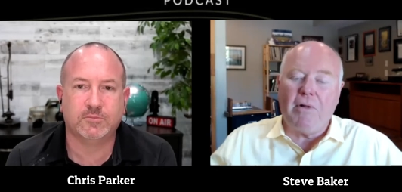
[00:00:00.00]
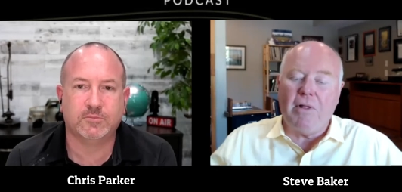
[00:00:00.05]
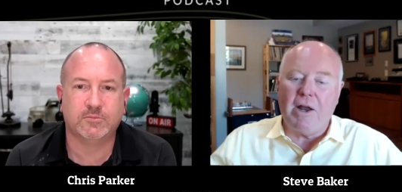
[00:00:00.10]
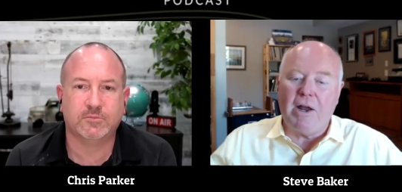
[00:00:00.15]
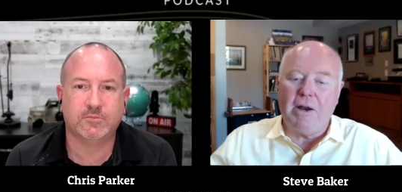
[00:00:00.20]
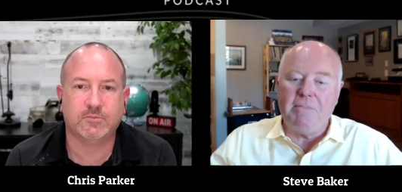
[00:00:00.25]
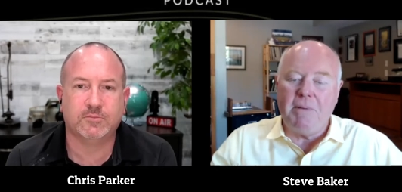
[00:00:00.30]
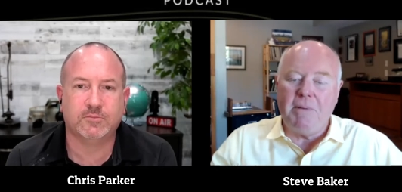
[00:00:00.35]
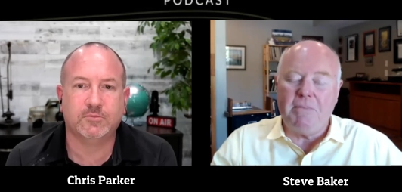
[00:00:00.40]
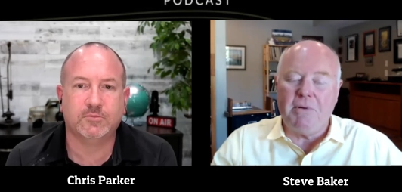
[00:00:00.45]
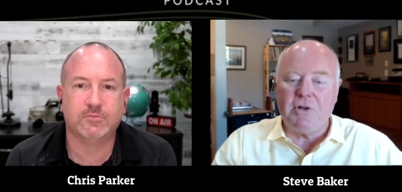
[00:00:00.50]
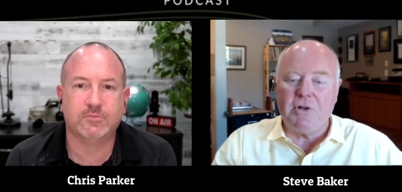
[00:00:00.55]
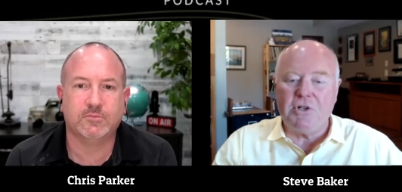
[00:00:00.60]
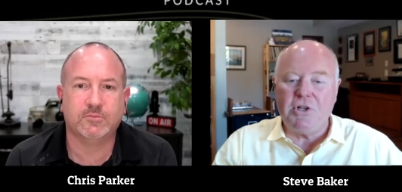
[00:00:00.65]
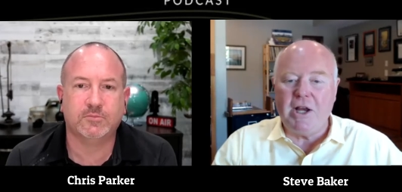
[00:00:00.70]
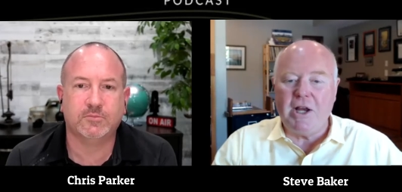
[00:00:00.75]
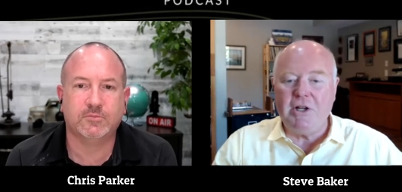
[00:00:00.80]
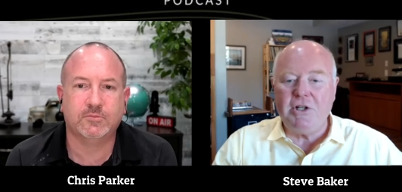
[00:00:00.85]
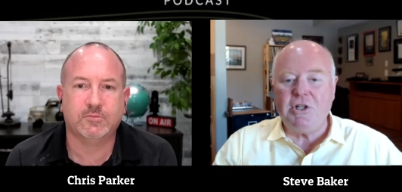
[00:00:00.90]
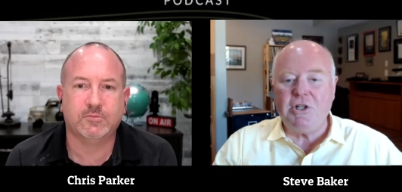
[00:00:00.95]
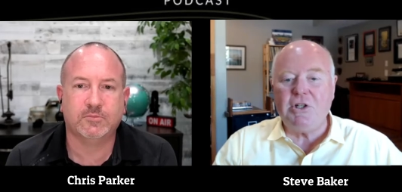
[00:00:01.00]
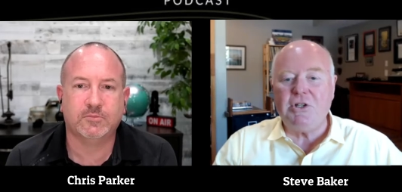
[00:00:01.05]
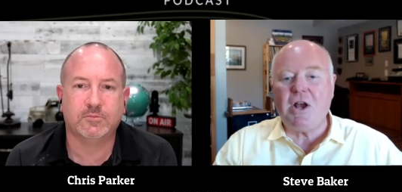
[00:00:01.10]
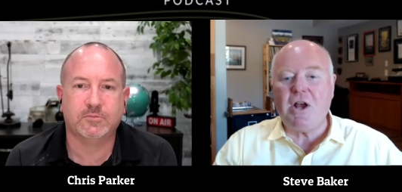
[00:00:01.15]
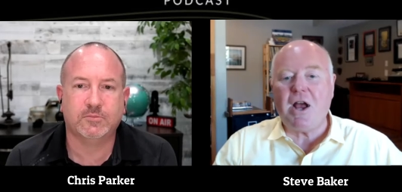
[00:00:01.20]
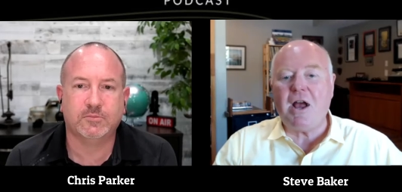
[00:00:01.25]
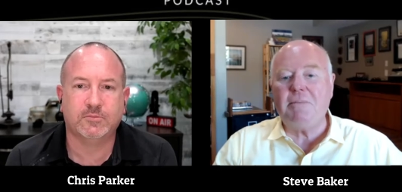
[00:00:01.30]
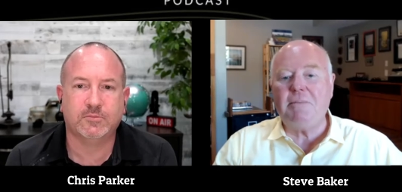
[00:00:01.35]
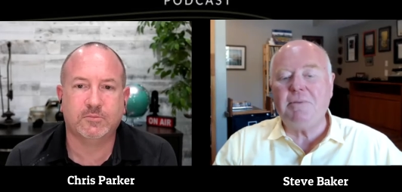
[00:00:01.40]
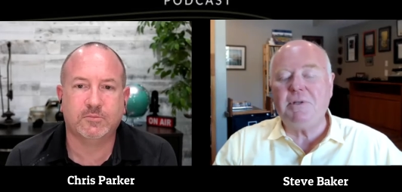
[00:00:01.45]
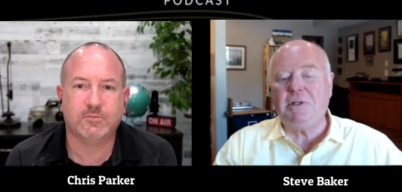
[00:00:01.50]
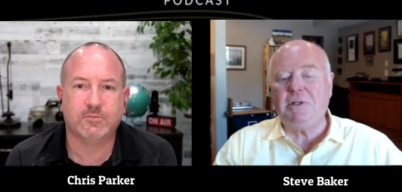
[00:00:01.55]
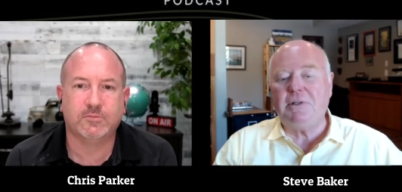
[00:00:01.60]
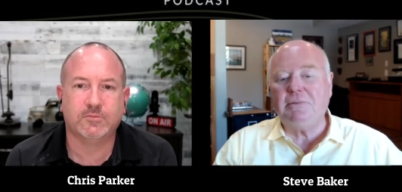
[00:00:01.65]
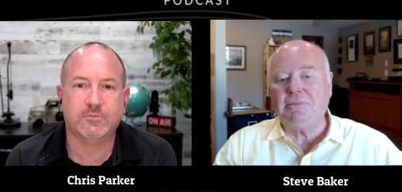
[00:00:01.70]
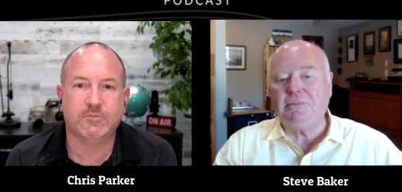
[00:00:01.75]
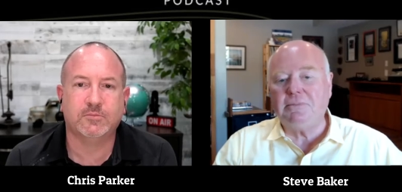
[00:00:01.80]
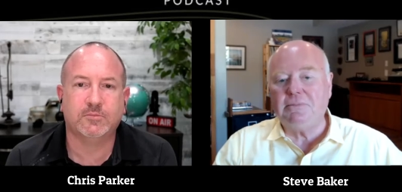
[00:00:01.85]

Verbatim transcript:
Speaker 1: a lot of people are changing jobs and